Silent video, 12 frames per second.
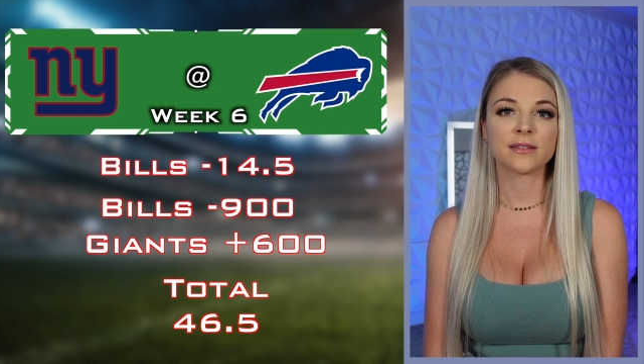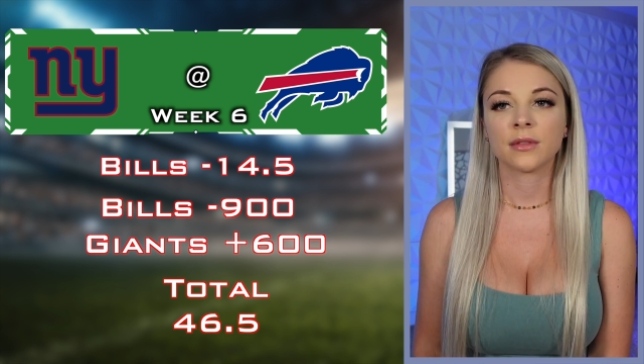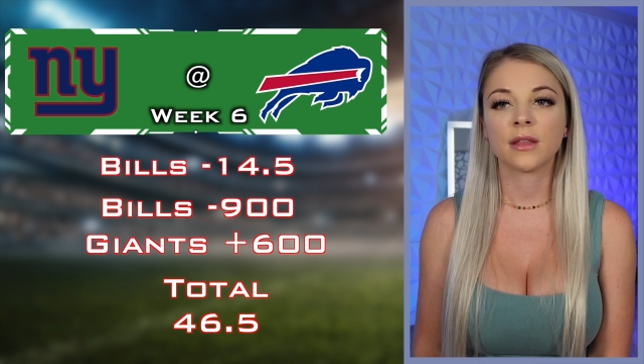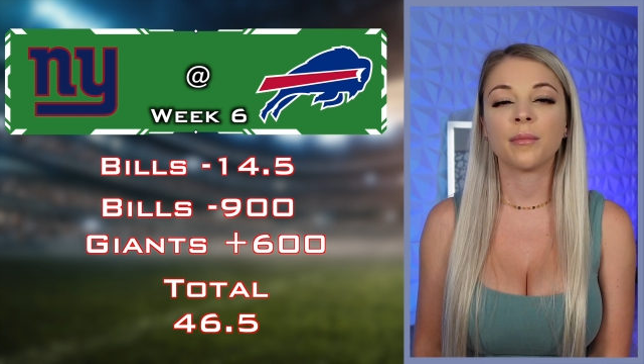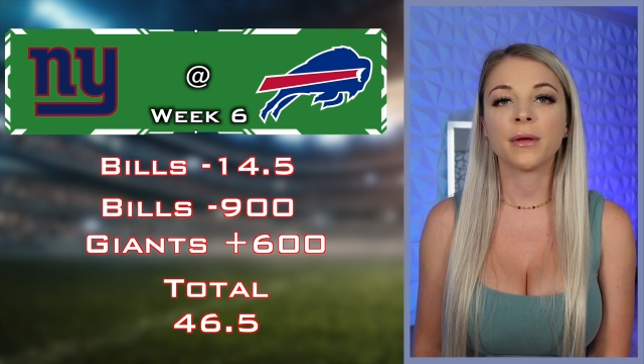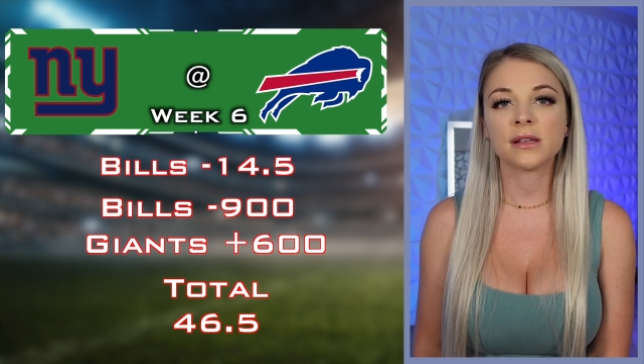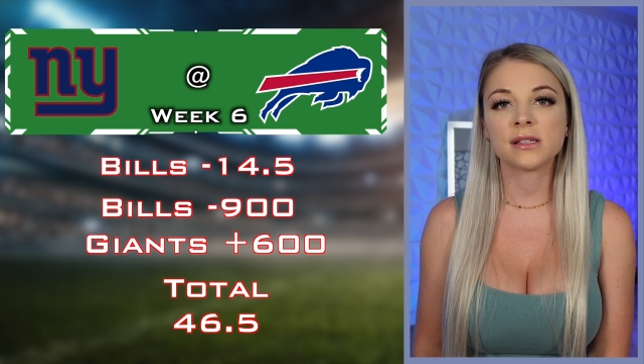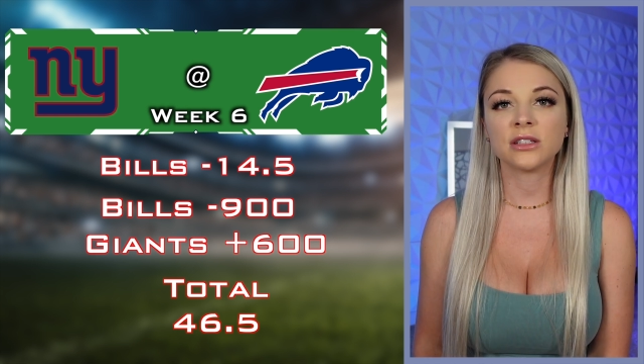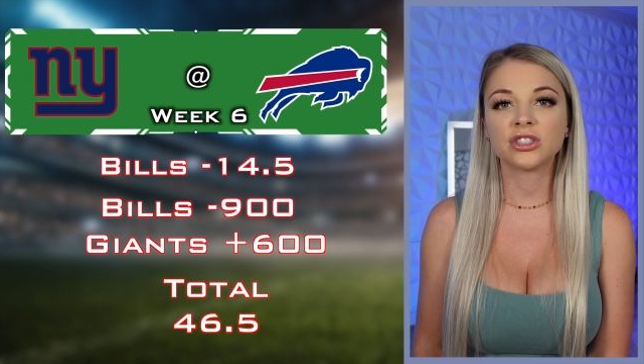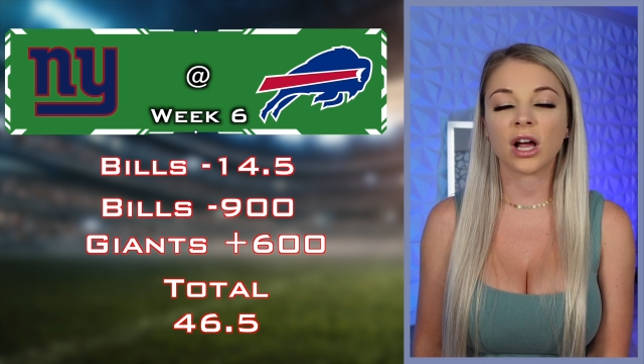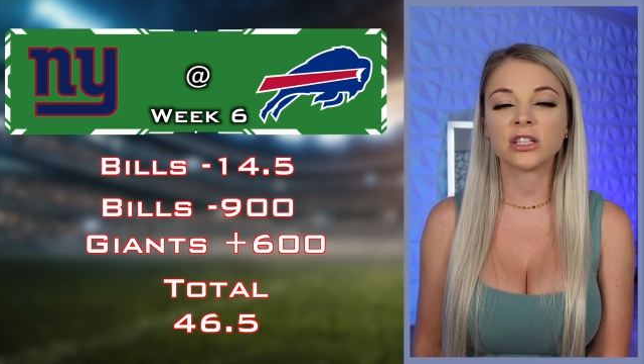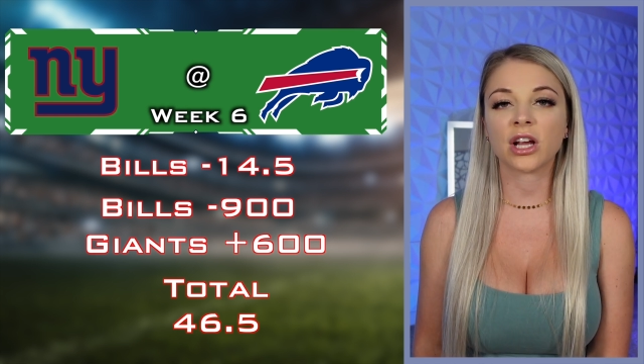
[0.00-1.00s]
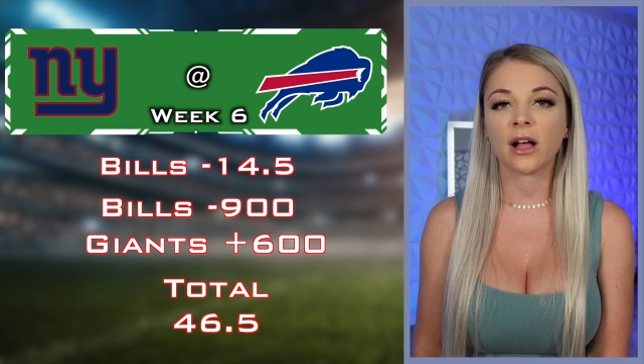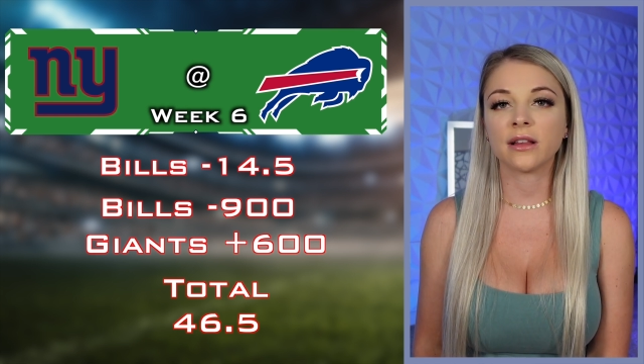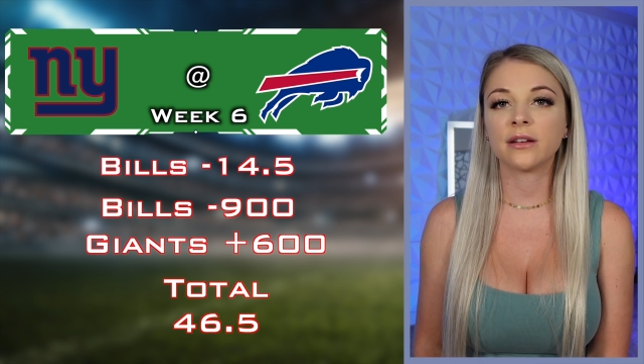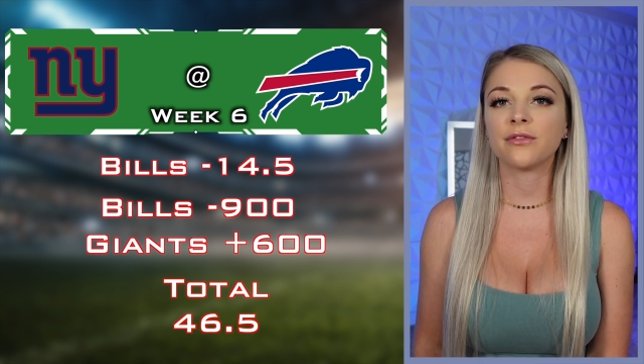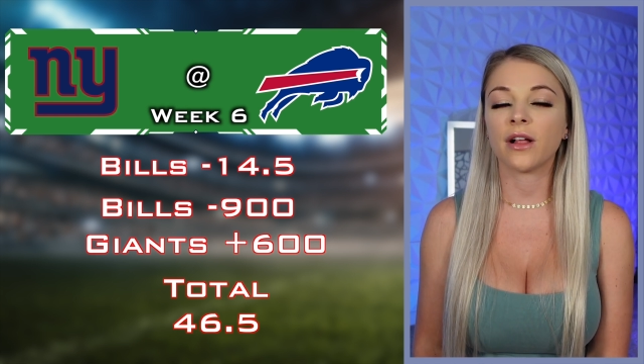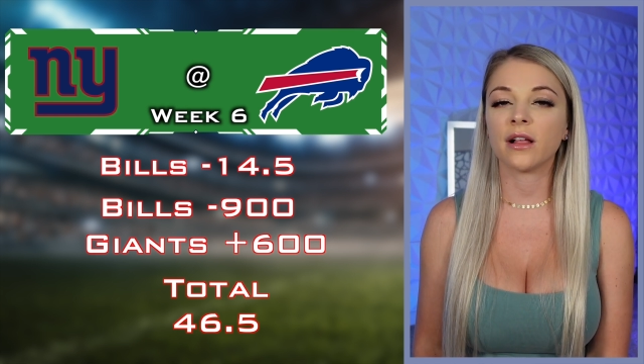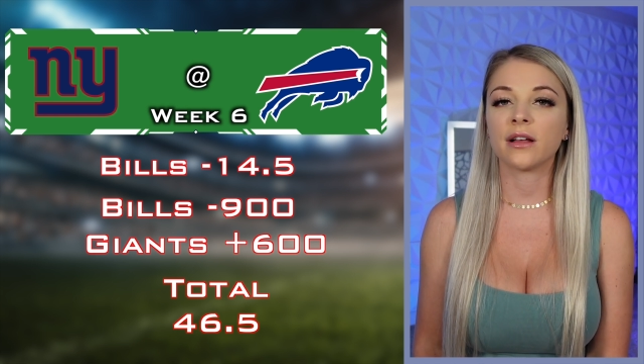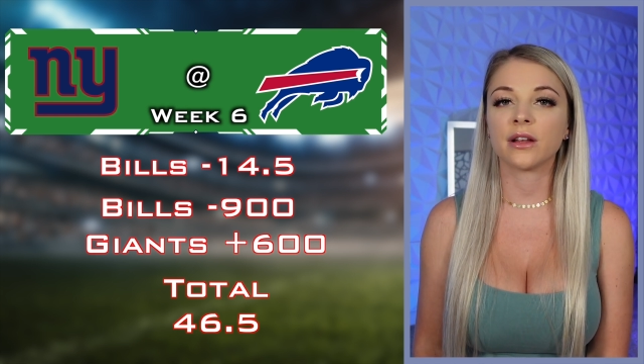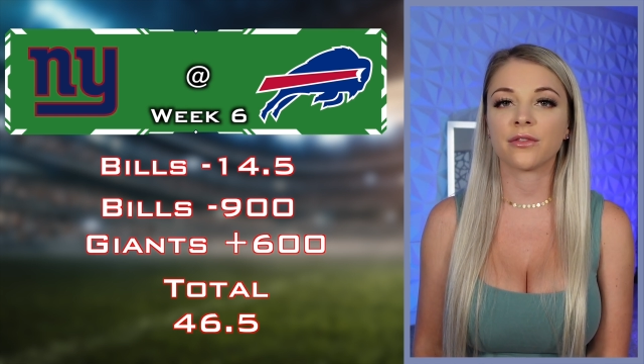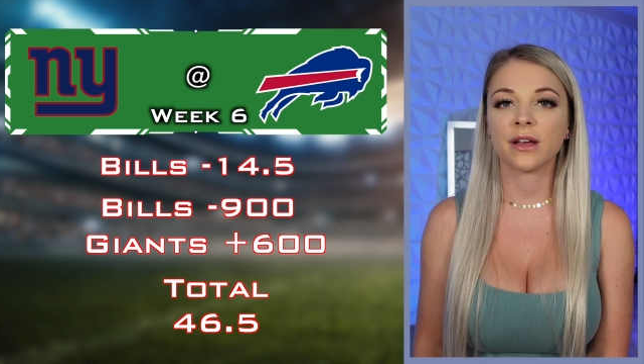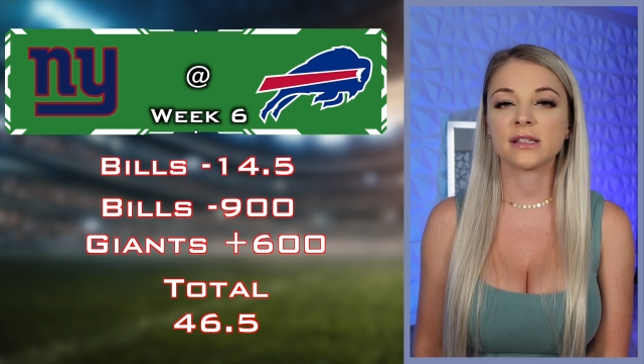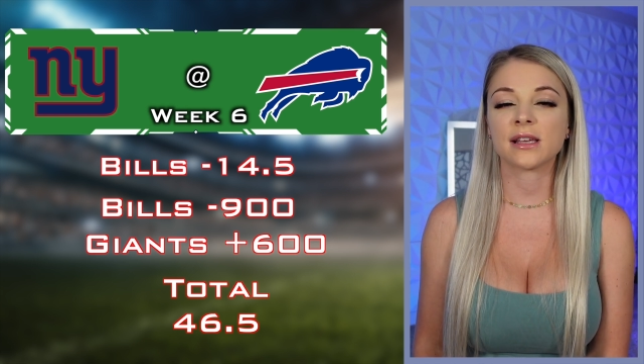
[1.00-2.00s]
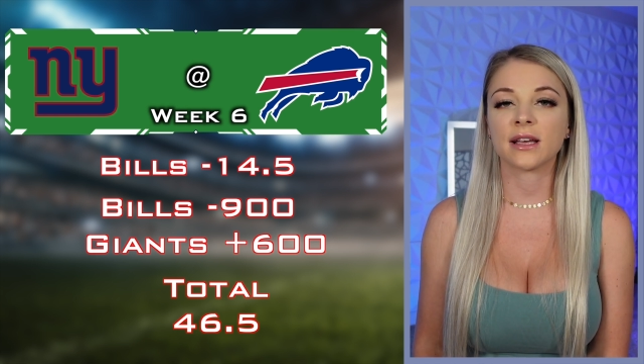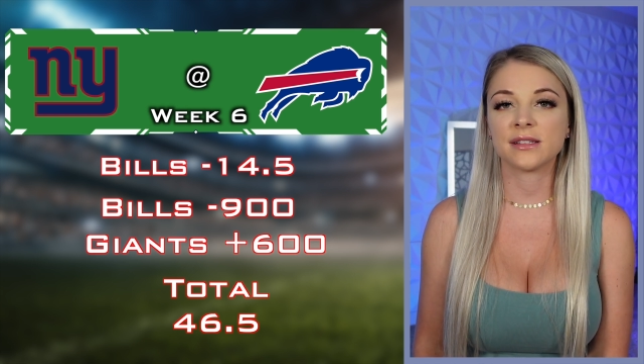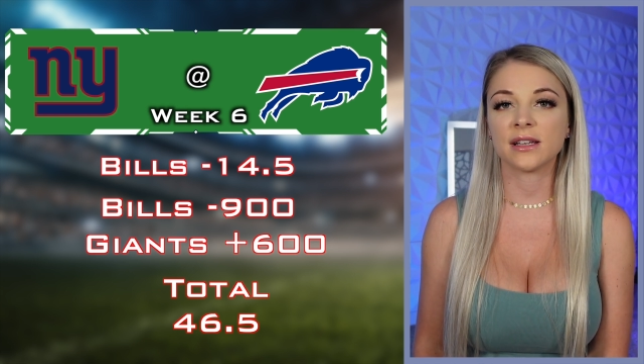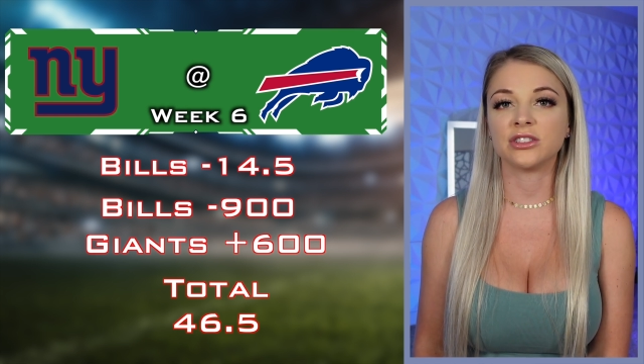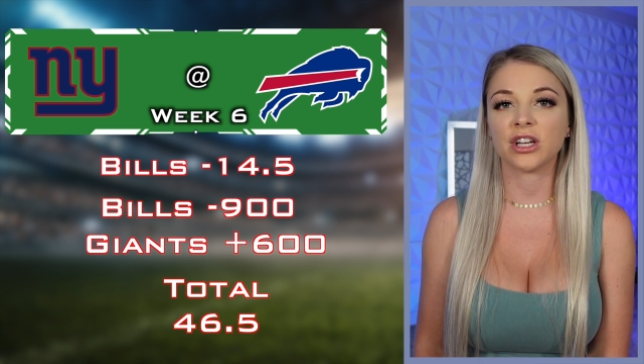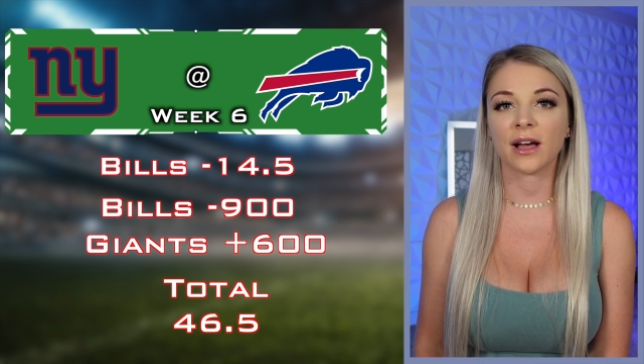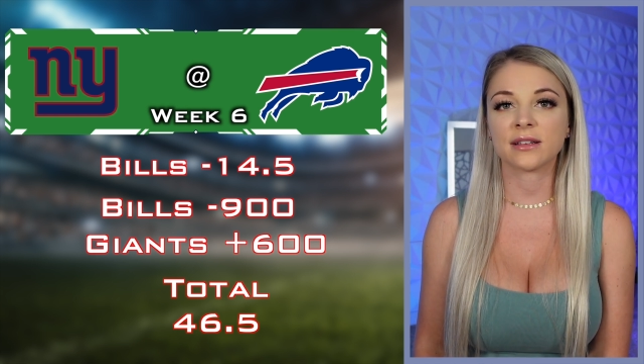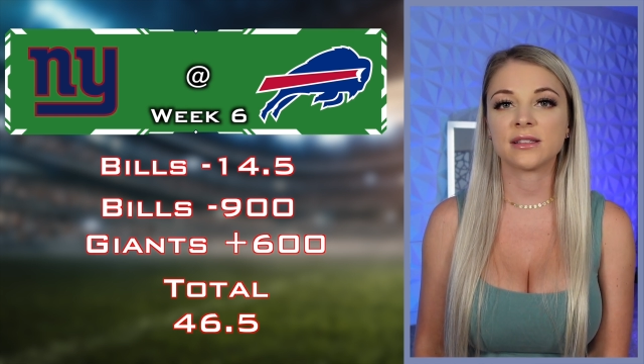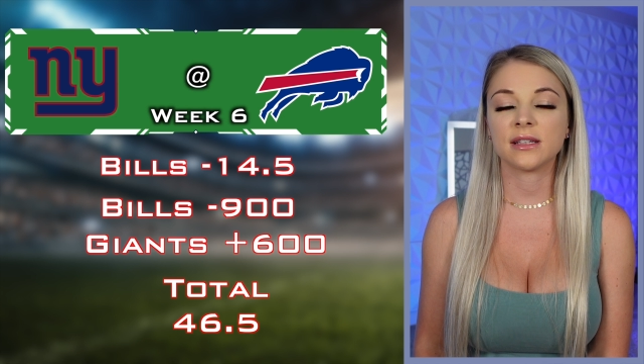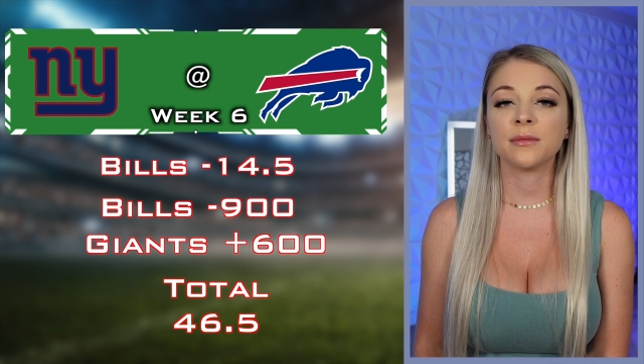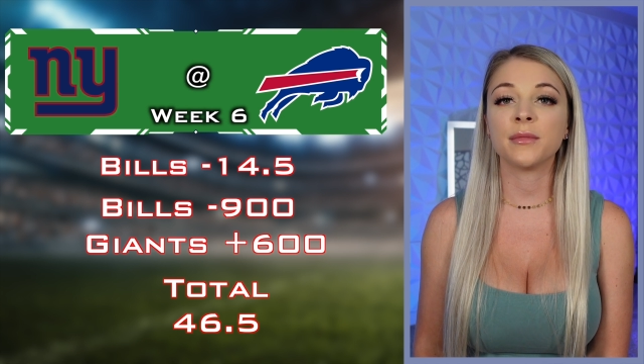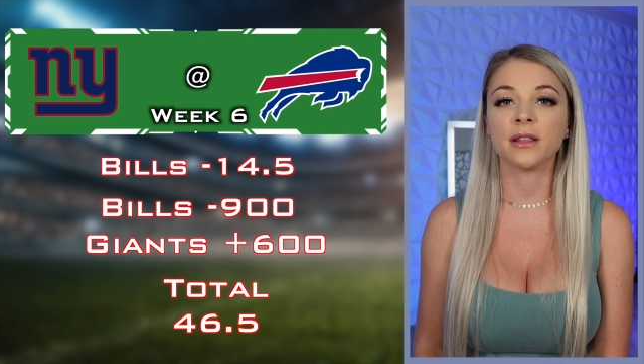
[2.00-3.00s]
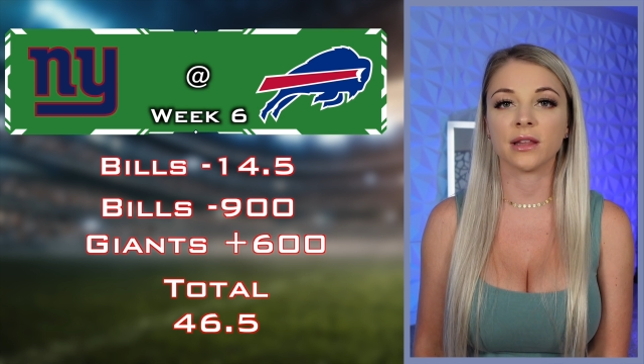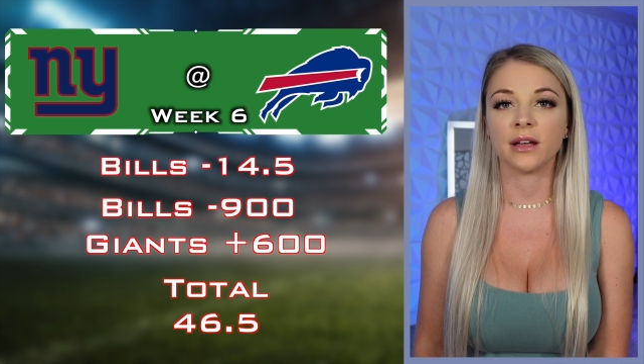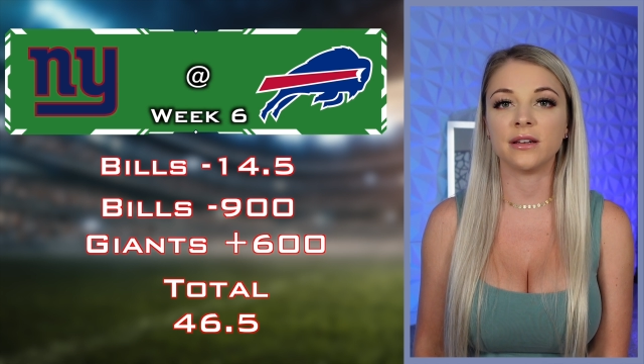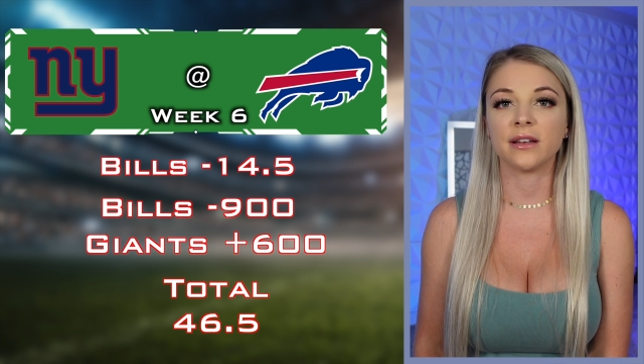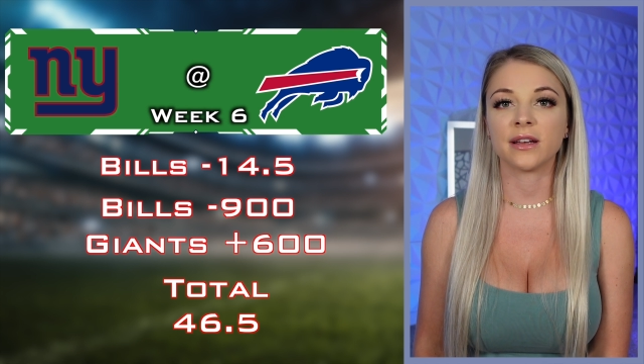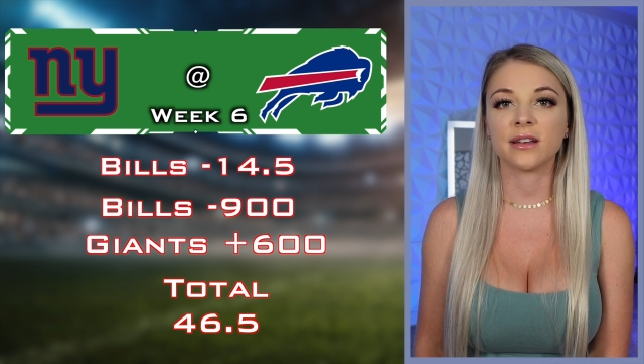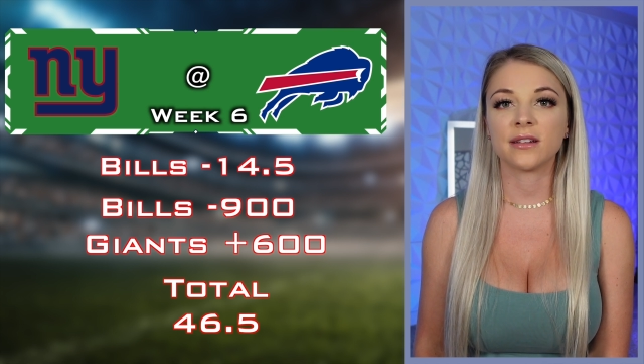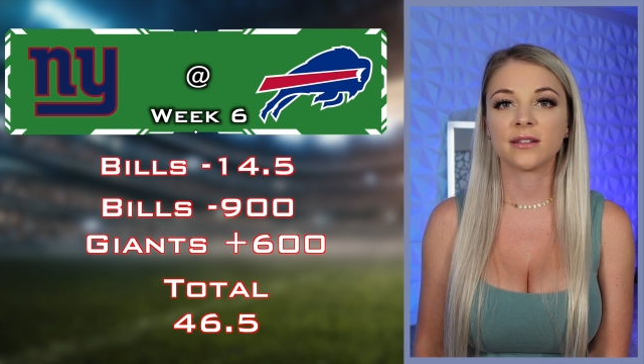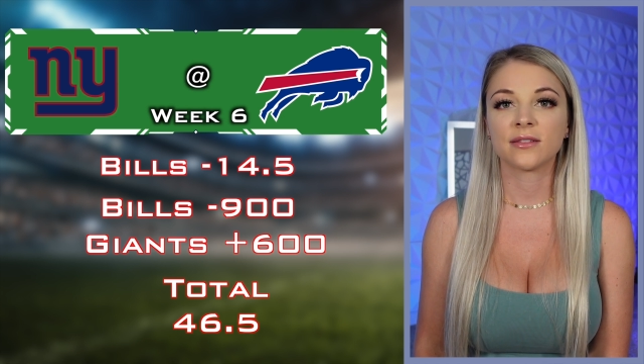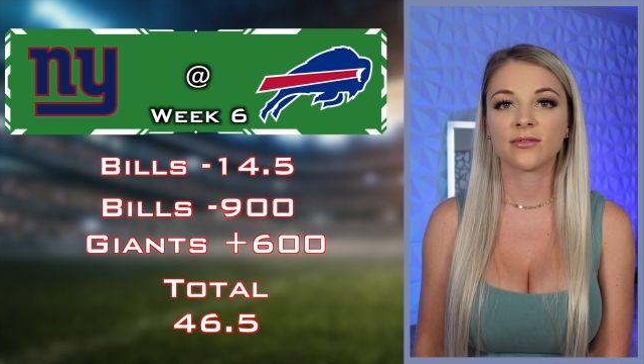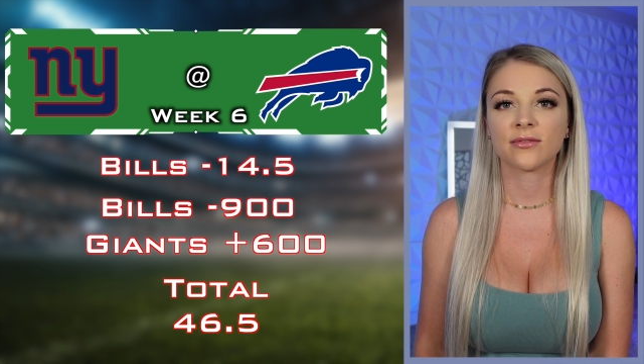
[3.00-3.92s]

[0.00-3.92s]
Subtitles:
The Bills and Josh Allen fell on their face against a Jags team in London,